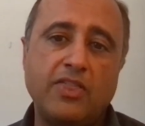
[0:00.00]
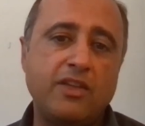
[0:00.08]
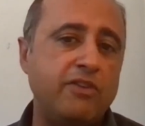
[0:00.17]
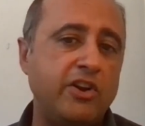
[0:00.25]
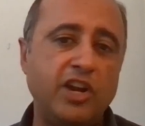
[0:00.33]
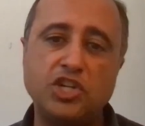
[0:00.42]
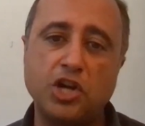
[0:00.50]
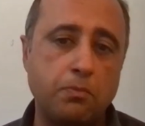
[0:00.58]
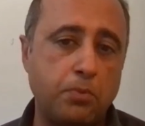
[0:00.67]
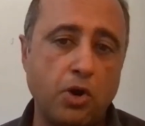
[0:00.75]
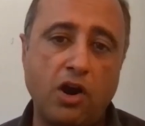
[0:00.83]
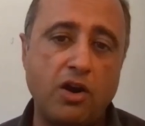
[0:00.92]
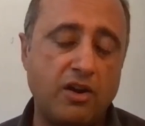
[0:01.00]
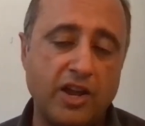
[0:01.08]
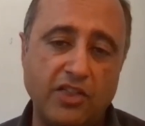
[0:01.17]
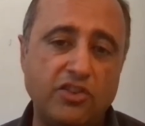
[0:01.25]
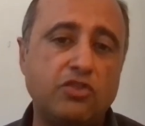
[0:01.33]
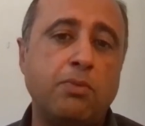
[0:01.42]
And then we reach out broad.
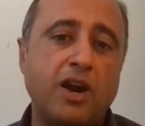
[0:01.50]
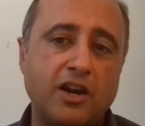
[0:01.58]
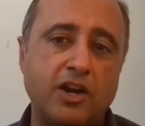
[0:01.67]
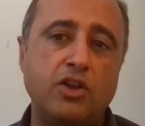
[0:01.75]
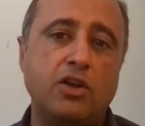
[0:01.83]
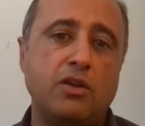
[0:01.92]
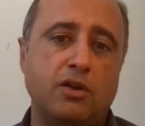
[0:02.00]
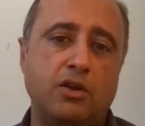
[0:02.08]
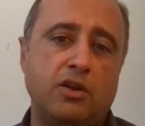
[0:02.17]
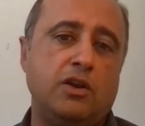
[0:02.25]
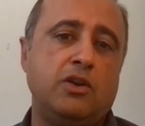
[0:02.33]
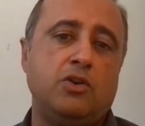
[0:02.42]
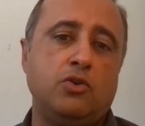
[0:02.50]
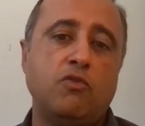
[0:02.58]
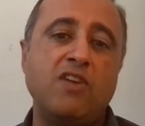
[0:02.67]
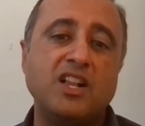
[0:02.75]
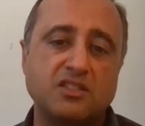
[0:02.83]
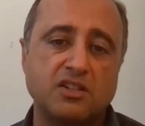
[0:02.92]
In this market, you're
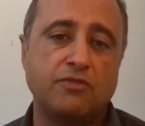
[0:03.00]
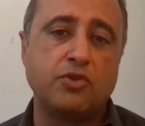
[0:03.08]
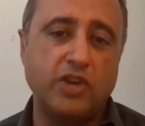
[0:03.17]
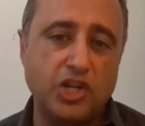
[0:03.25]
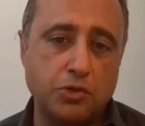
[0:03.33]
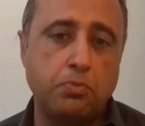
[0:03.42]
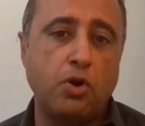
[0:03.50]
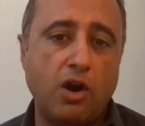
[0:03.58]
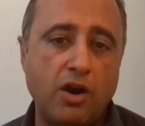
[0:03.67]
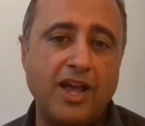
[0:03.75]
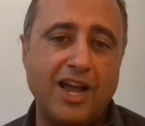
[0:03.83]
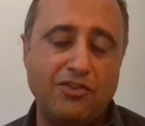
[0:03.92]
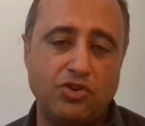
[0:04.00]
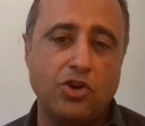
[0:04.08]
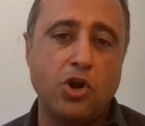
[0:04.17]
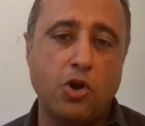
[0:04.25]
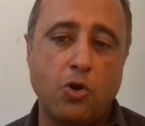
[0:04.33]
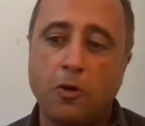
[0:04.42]
well served to reach broad. As you
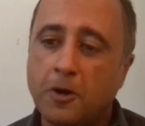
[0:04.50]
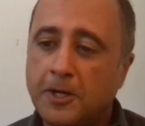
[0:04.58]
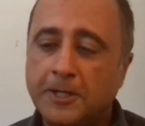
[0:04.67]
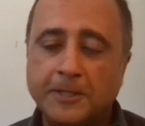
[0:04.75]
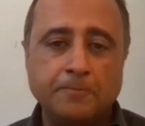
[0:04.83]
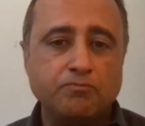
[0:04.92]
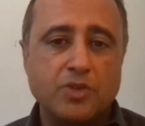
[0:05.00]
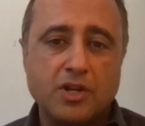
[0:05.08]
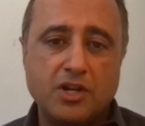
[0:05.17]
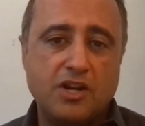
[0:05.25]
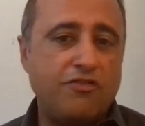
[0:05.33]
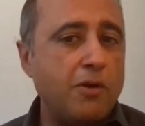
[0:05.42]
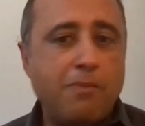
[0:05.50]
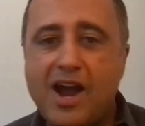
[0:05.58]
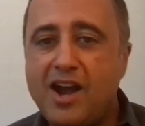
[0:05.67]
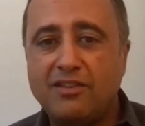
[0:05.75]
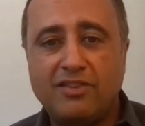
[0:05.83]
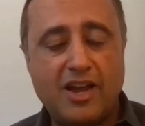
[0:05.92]
know, different
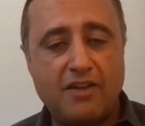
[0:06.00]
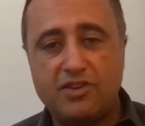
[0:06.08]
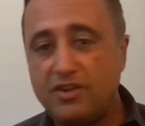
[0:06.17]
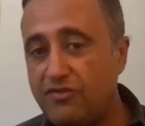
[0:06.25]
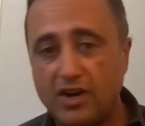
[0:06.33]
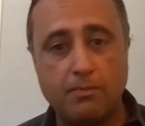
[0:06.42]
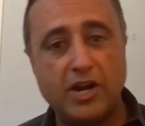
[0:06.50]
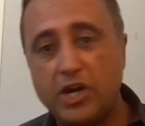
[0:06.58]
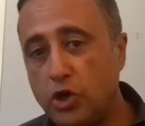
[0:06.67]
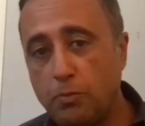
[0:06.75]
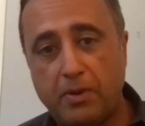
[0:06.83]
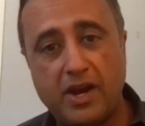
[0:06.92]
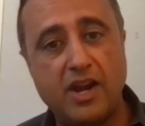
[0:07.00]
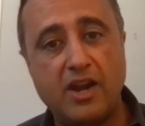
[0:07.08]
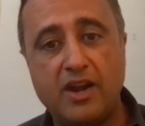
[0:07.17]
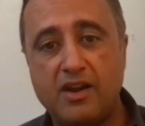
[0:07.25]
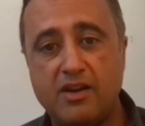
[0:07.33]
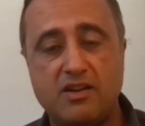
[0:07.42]
buyers have different ability to
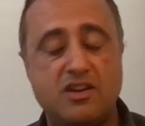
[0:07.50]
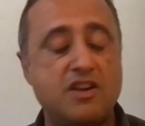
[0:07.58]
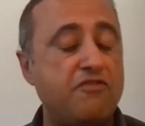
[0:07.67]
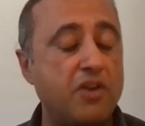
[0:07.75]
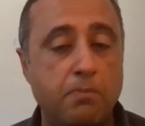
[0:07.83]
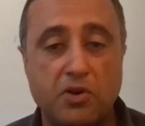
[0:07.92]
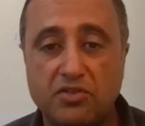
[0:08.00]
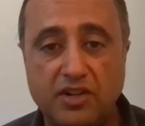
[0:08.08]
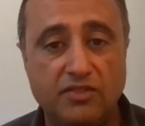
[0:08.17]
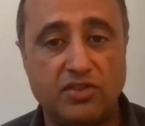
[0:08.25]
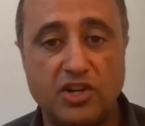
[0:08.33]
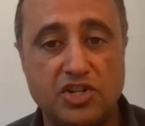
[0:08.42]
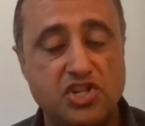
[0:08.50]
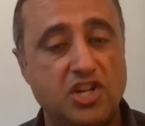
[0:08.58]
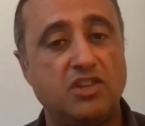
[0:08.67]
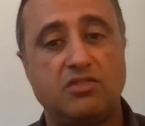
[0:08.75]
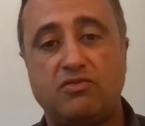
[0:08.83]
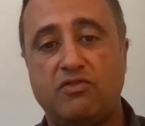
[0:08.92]
pay, different perceived
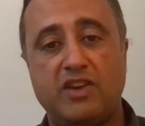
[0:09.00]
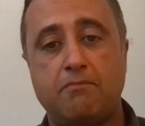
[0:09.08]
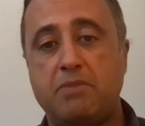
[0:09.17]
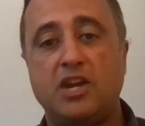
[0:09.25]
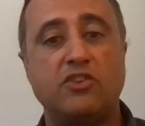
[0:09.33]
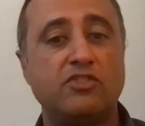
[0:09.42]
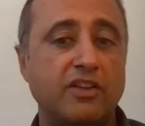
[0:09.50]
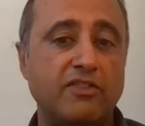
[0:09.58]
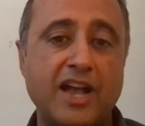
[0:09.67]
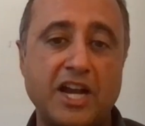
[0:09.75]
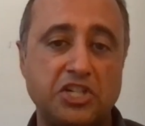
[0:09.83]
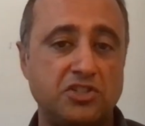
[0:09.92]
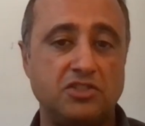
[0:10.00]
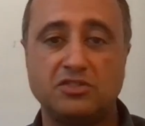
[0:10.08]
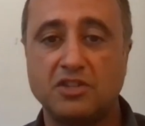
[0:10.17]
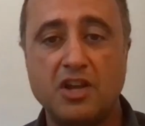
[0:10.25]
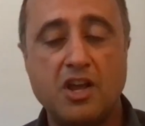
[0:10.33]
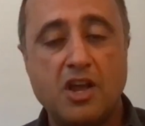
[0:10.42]
synergies. We have been in
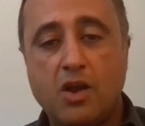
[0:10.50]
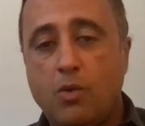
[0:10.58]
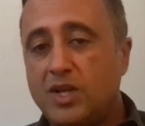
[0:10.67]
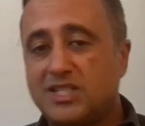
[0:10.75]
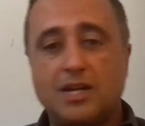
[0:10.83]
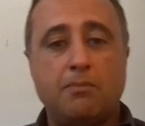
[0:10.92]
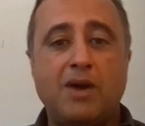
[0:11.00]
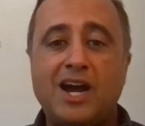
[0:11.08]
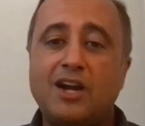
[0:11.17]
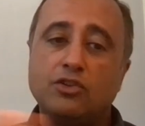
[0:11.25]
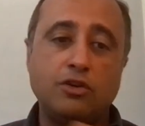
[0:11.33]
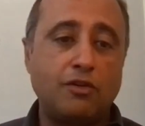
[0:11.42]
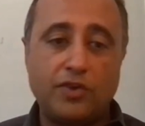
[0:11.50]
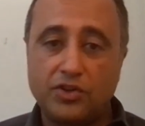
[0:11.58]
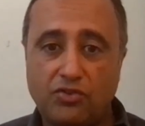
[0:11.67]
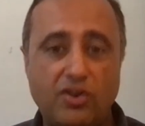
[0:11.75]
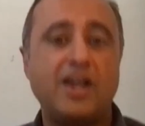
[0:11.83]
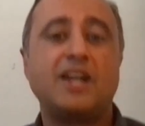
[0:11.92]
transactions where some buyers offer
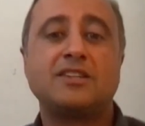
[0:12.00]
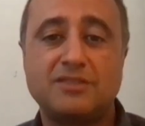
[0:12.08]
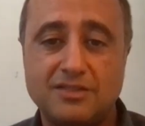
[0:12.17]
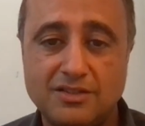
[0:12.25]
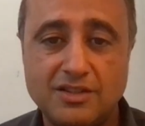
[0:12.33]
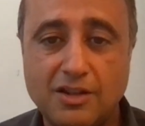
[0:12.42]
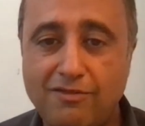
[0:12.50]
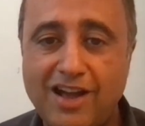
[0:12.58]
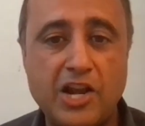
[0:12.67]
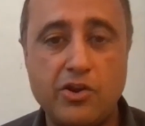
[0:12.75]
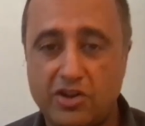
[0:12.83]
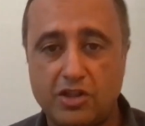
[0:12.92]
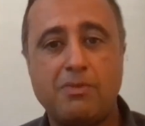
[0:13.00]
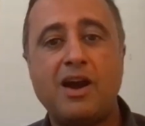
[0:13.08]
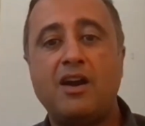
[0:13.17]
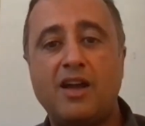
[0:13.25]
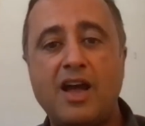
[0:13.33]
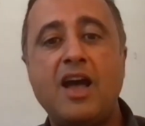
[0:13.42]
3x the value another
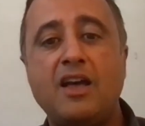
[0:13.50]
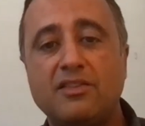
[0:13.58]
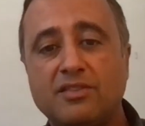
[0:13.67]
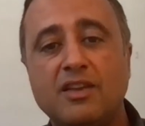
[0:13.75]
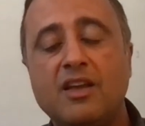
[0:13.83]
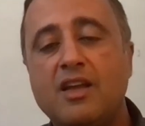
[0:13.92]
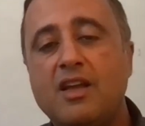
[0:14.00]
buyer has.